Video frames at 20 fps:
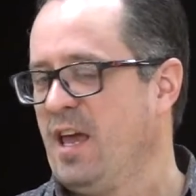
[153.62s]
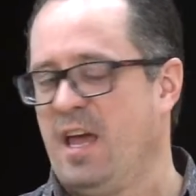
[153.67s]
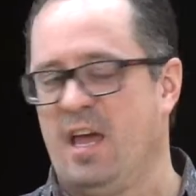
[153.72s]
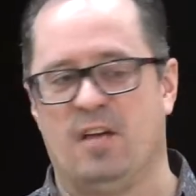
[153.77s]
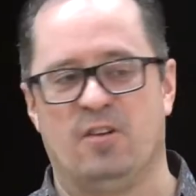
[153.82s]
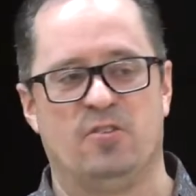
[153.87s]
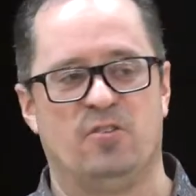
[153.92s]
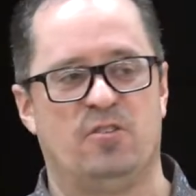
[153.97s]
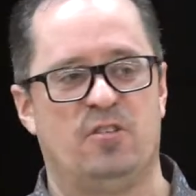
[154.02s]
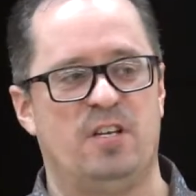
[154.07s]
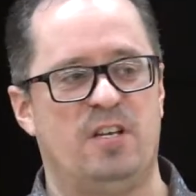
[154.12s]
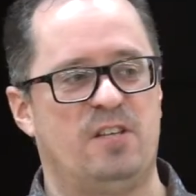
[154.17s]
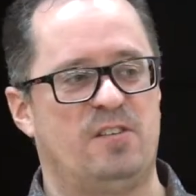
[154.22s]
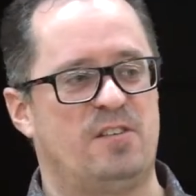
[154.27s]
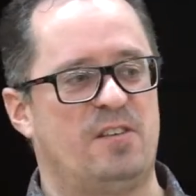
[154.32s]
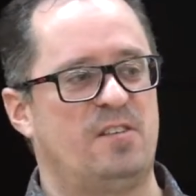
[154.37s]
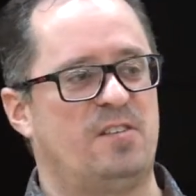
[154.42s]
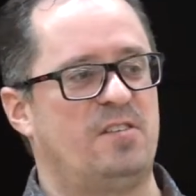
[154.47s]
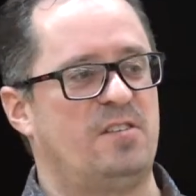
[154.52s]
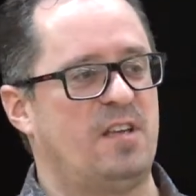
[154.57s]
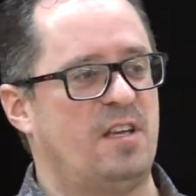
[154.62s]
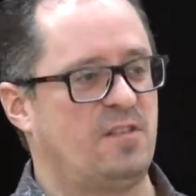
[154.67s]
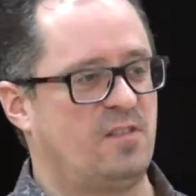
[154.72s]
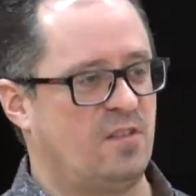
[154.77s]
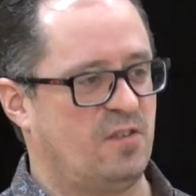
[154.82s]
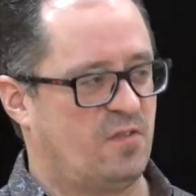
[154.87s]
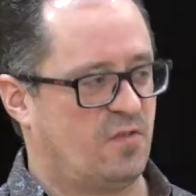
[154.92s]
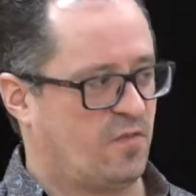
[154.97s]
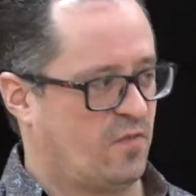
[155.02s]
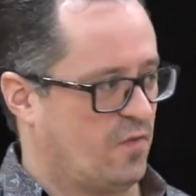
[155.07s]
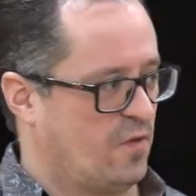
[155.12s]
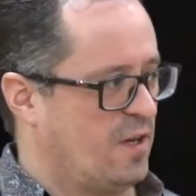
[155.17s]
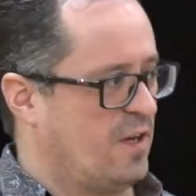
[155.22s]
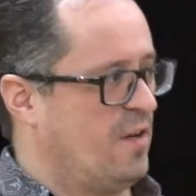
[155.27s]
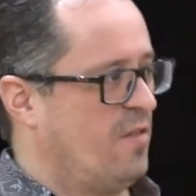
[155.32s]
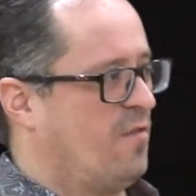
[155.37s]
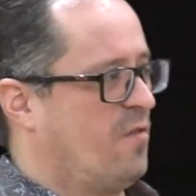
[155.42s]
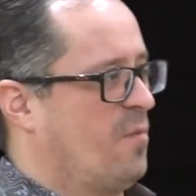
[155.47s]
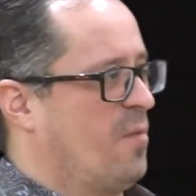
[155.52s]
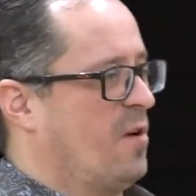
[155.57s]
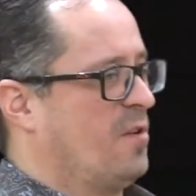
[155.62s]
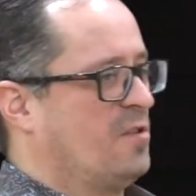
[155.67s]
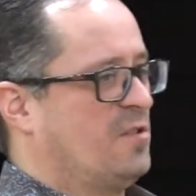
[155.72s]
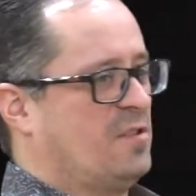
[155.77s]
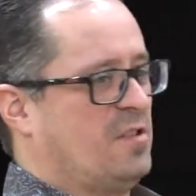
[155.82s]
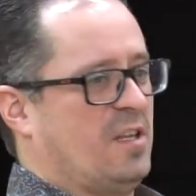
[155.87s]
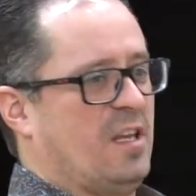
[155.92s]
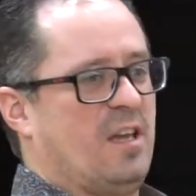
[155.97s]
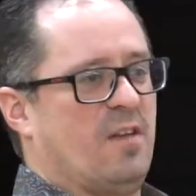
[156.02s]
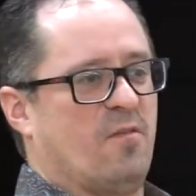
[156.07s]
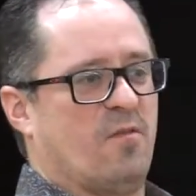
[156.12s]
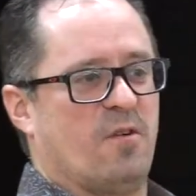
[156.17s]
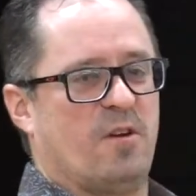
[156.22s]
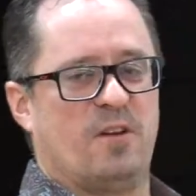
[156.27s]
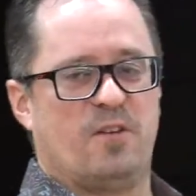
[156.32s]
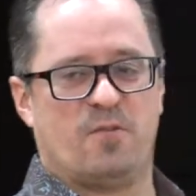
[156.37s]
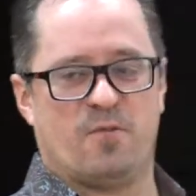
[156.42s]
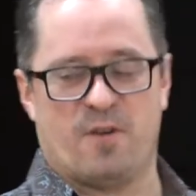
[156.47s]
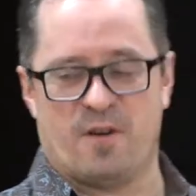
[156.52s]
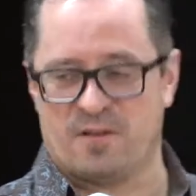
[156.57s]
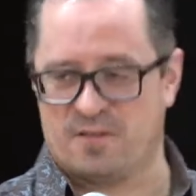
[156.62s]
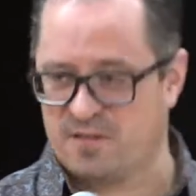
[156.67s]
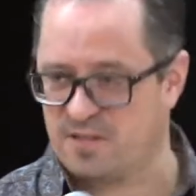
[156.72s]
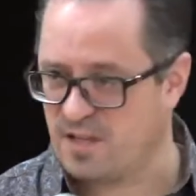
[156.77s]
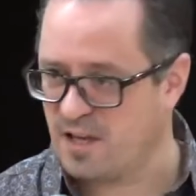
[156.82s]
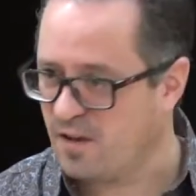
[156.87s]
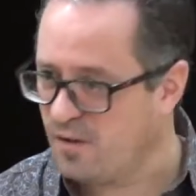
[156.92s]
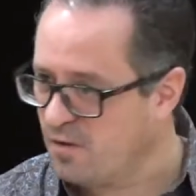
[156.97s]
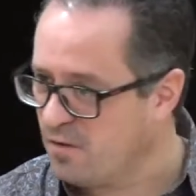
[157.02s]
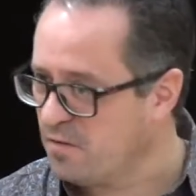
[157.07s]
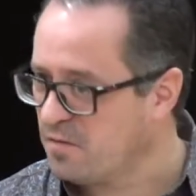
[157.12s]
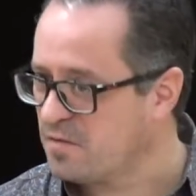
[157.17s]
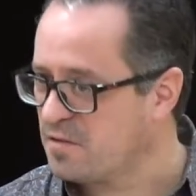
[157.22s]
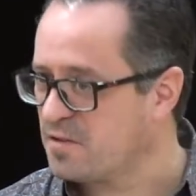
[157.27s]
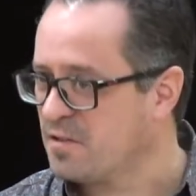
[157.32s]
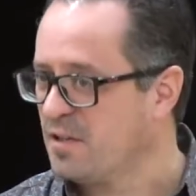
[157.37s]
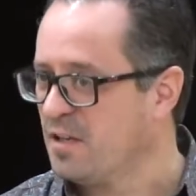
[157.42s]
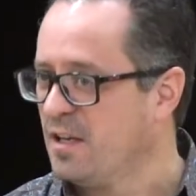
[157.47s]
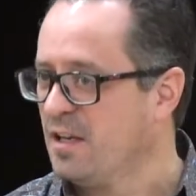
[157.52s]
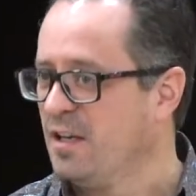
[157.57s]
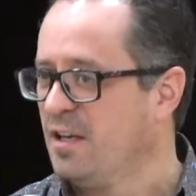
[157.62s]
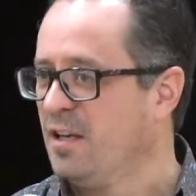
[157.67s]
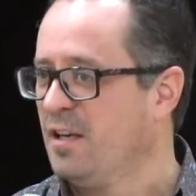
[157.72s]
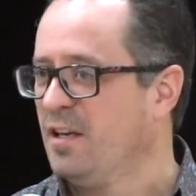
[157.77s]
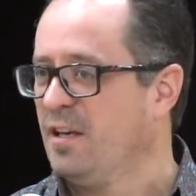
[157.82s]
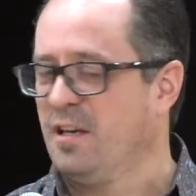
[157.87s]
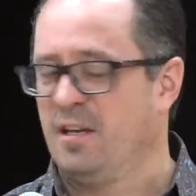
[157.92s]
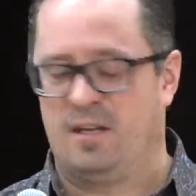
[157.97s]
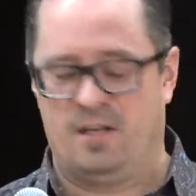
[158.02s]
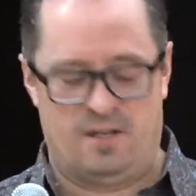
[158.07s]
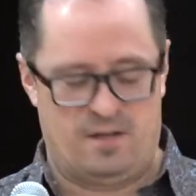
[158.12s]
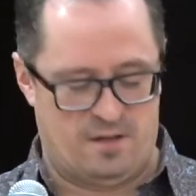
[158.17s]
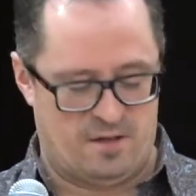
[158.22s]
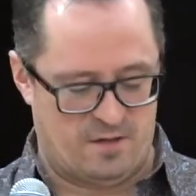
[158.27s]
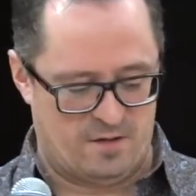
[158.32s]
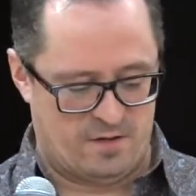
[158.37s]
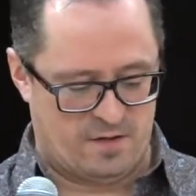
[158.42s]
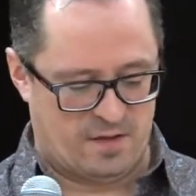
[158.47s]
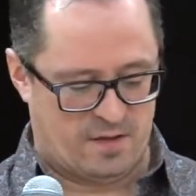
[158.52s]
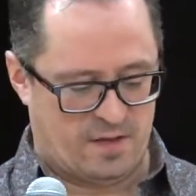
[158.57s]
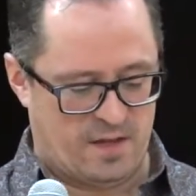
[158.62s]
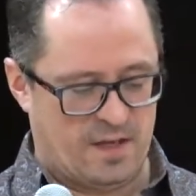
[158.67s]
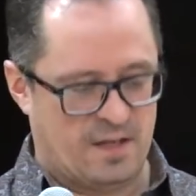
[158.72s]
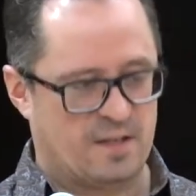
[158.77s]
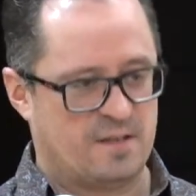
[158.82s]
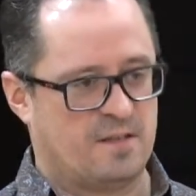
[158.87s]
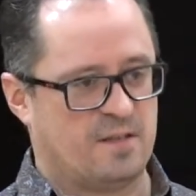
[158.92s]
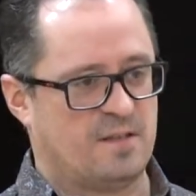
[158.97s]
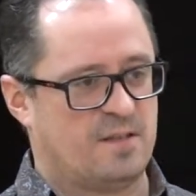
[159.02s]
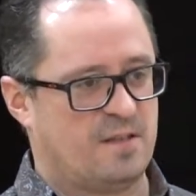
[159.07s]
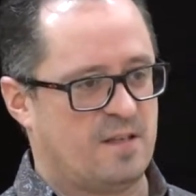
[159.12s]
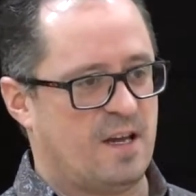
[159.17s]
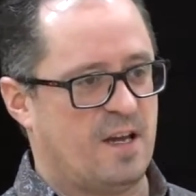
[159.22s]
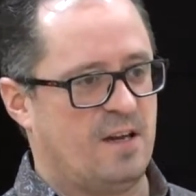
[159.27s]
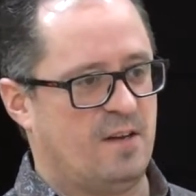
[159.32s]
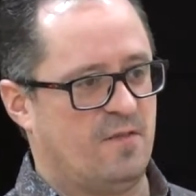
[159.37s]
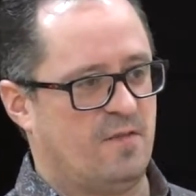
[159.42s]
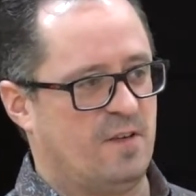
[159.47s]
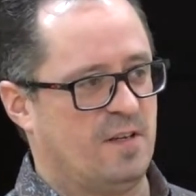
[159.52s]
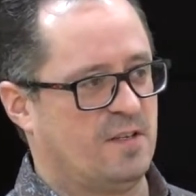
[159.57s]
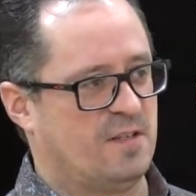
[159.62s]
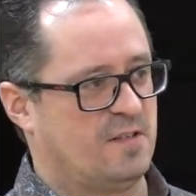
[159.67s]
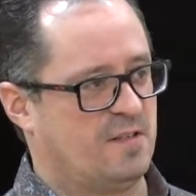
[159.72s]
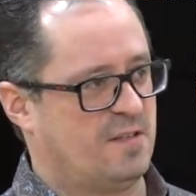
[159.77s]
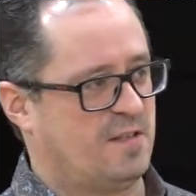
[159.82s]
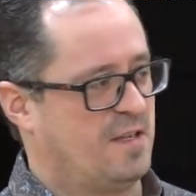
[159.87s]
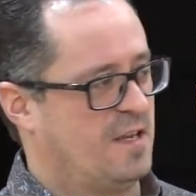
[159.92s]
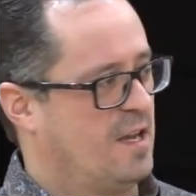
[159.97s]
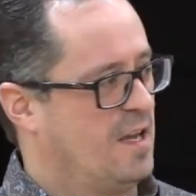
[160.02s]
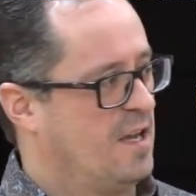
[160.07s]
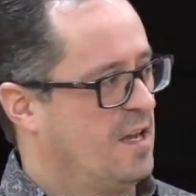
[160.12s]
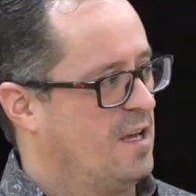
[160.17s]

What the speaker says: And Jesus sets us free from our slavery to ourselves and all the things inside of us